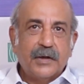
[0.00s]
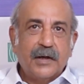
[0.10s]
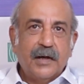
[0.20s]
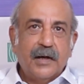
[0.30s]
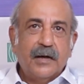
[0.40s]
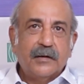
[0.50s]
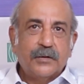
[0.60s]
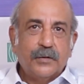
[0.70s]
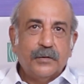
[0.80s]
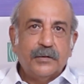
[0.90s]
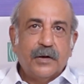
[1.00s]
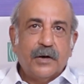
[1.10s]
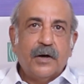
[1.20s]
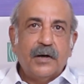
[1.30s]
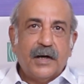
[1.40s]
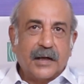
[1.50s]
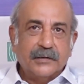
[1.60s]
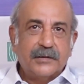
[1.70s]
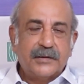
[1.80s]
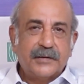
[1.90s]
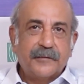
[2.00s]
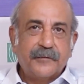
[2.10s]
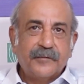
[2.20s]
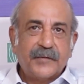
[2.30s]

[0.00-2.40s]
the throat or lungs.